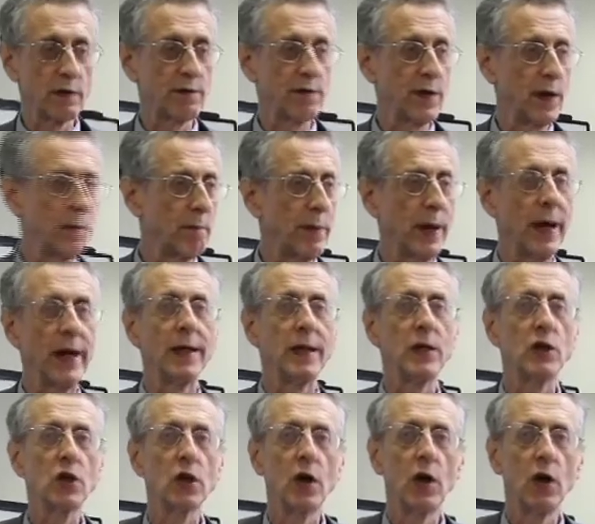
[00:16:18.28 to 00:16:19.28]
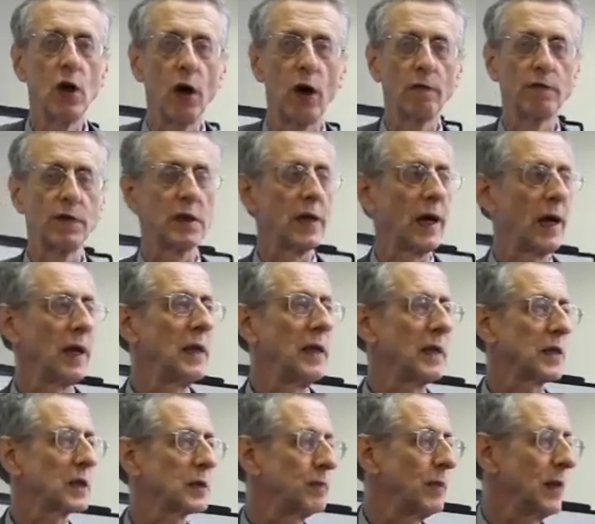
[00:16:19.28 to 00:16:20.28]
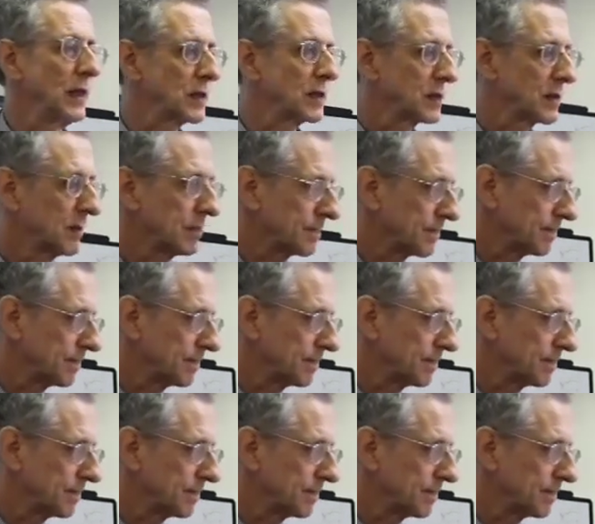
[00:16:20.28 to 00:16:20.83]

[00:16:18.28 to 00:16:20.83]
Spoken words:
front page of the Daily Express.